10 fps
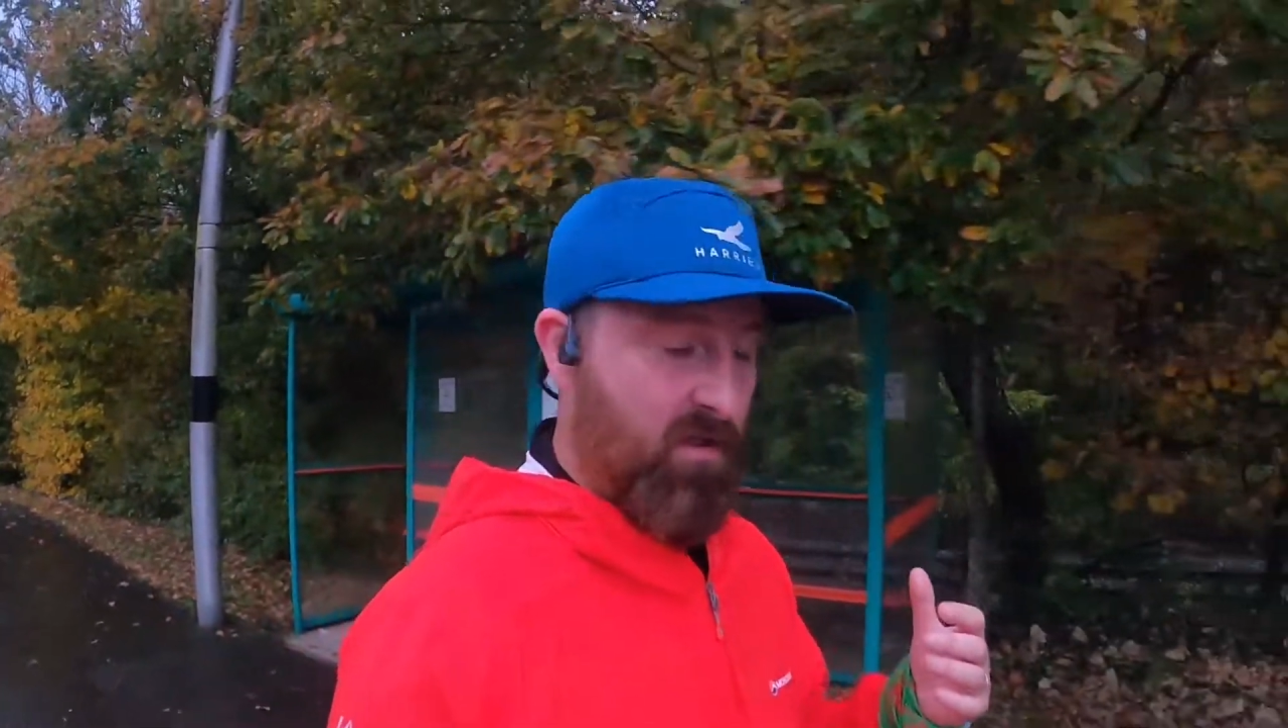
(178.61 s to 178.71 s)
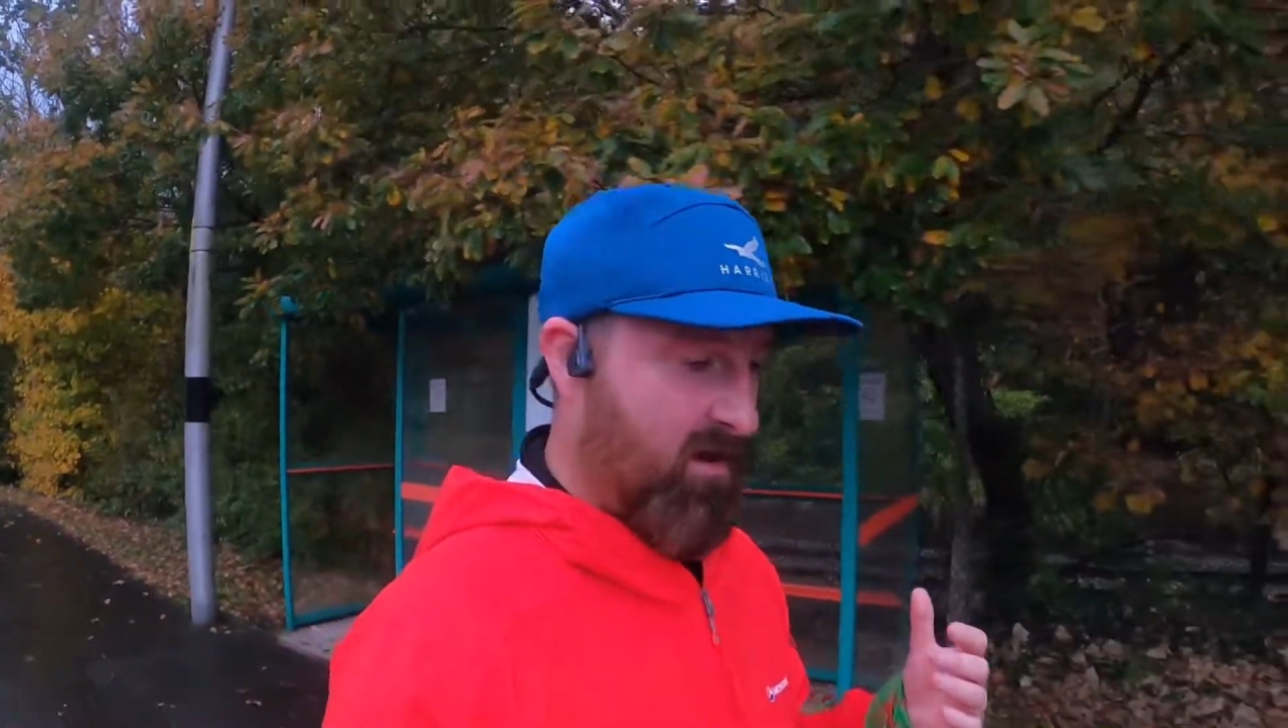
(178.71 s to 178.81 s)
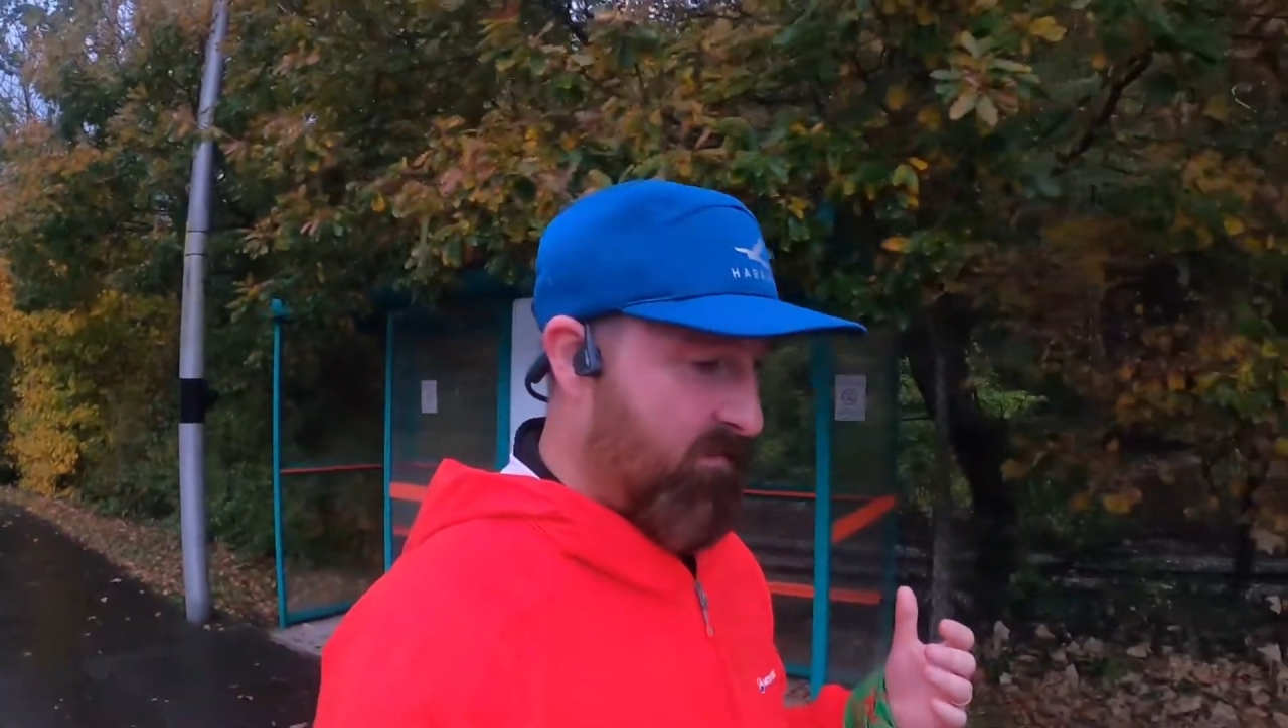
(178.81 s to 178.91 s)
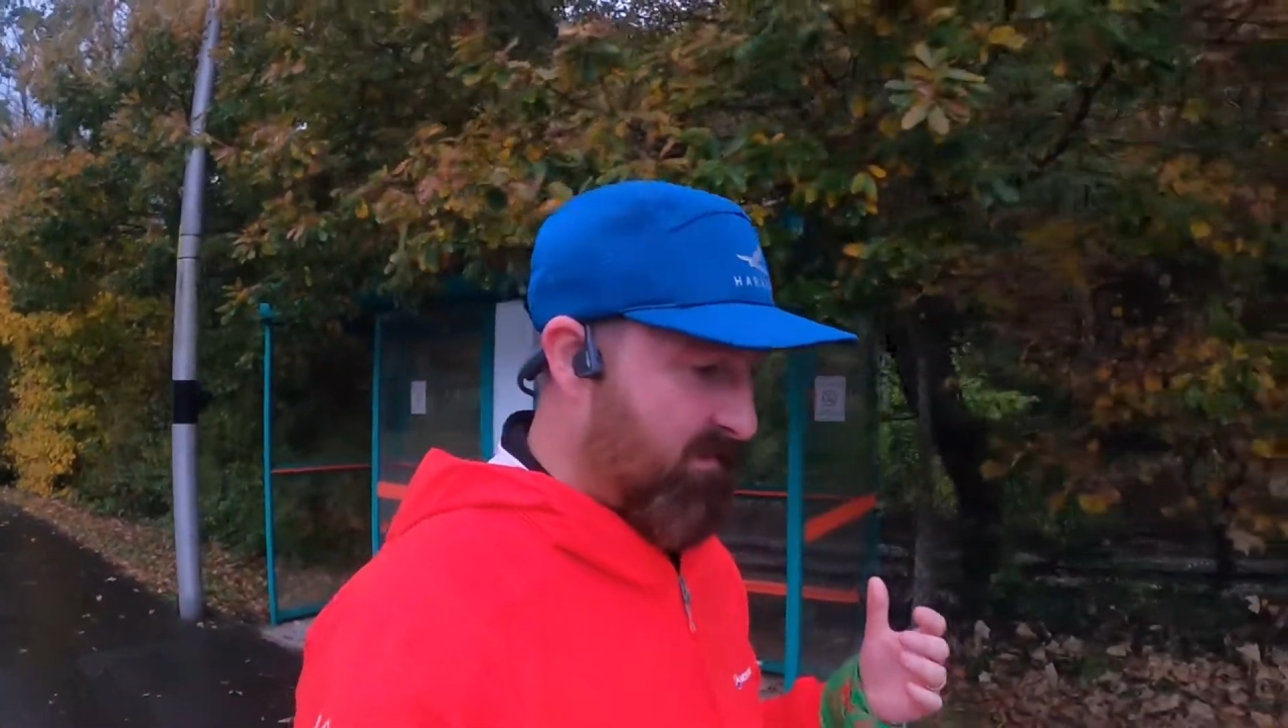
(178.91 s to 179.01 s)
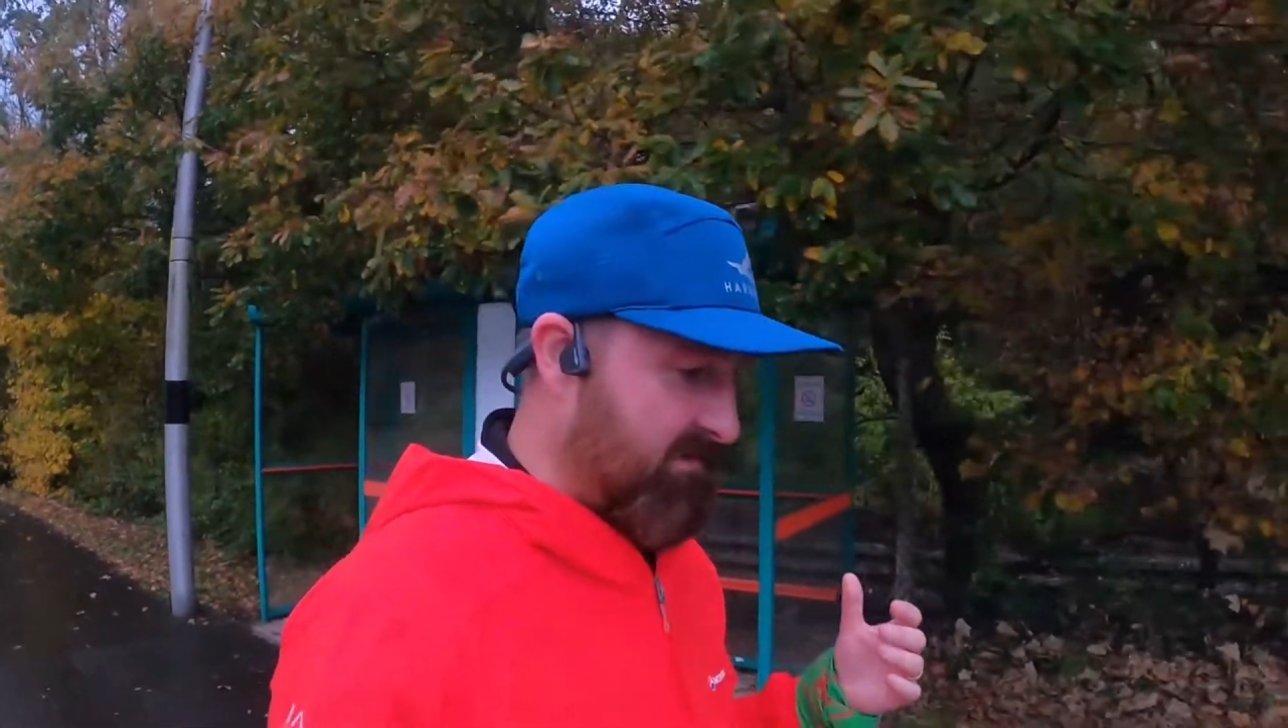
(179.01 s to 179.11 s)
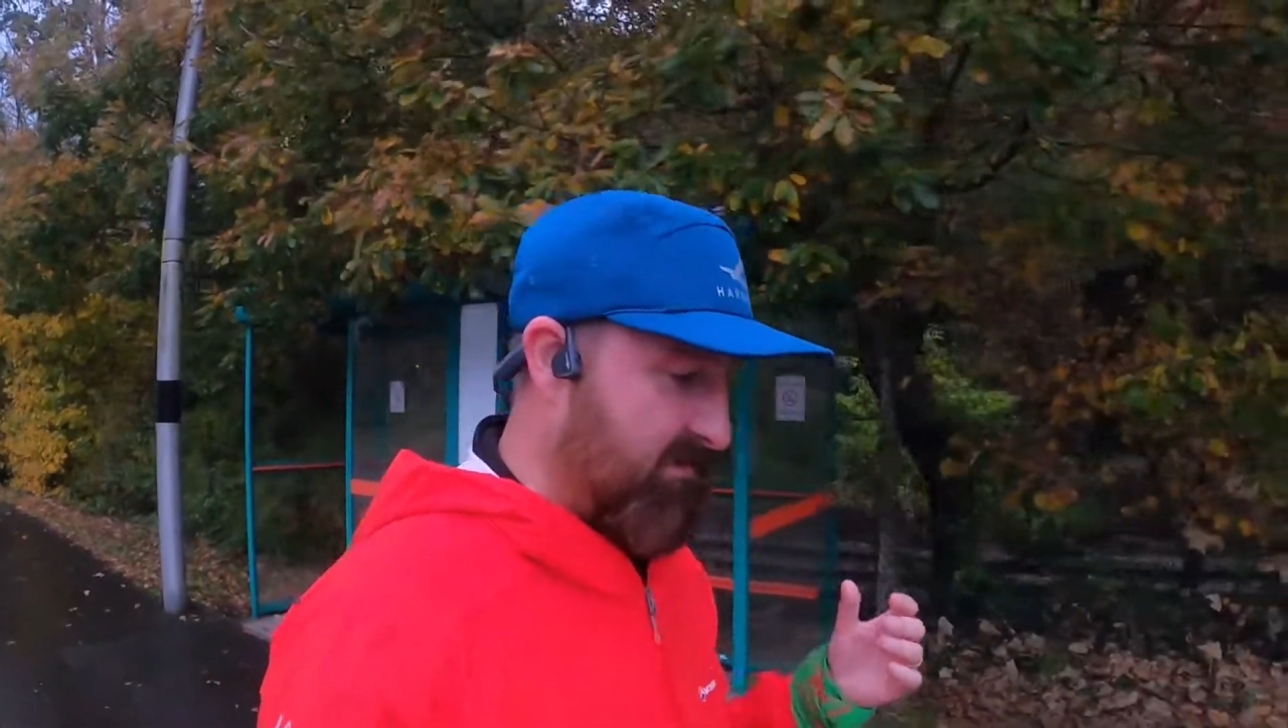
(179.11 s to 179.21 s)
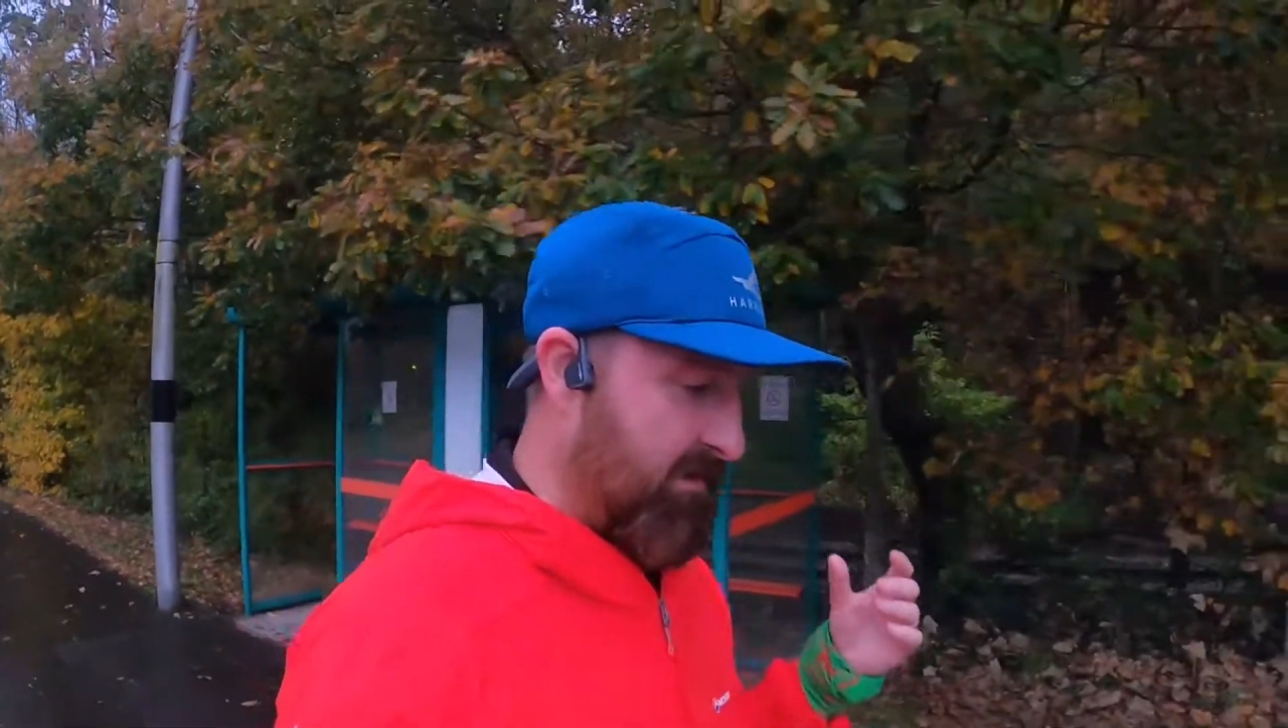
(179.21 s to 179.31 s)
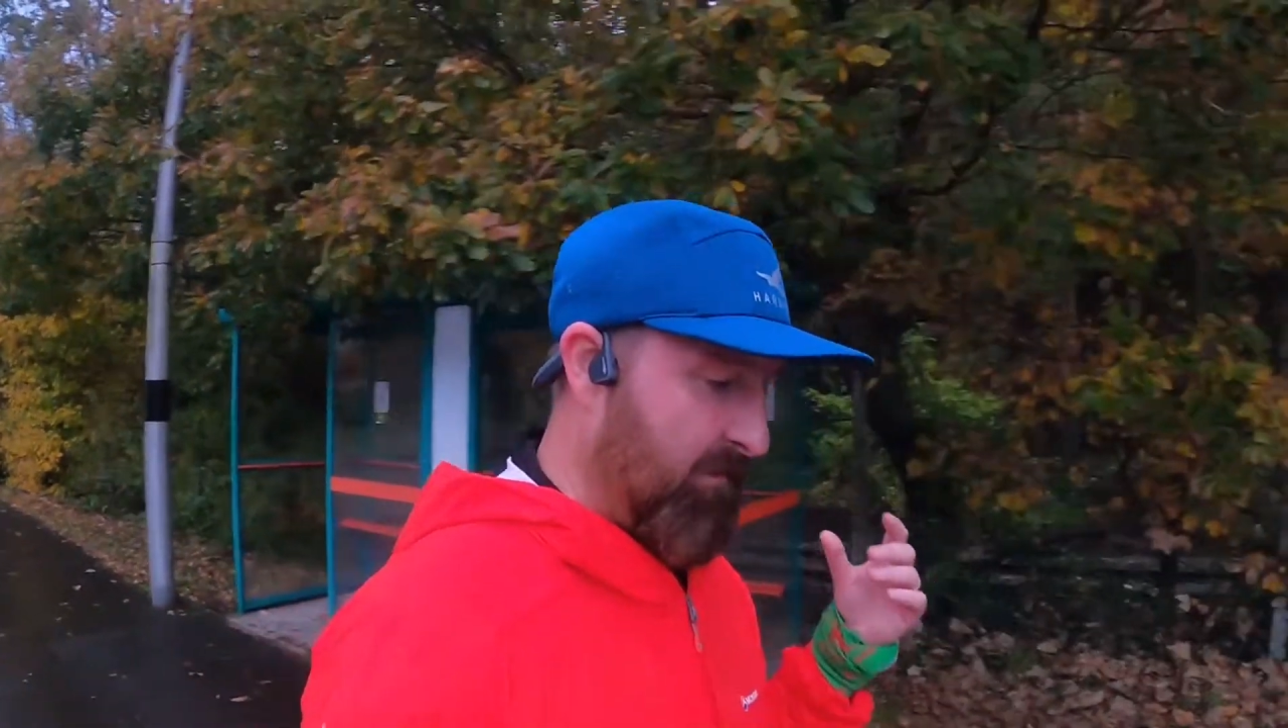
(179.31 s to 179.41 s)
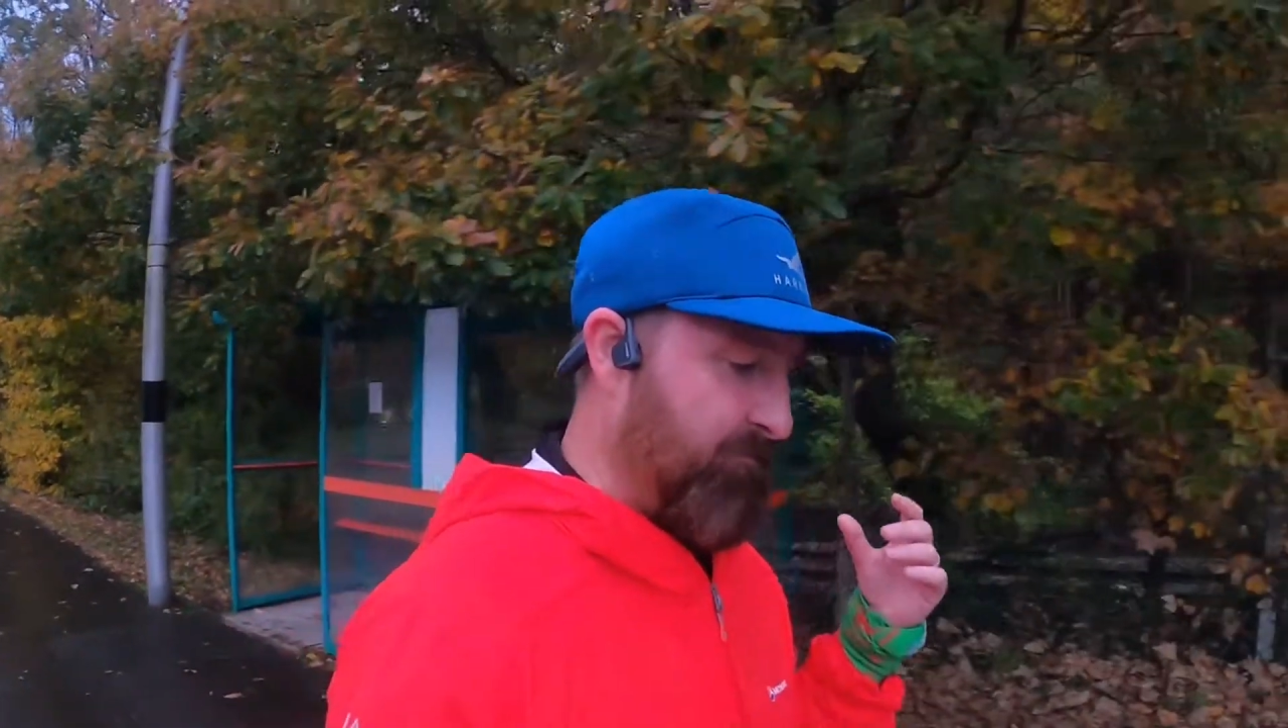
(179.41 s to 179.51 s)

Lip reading: therapist.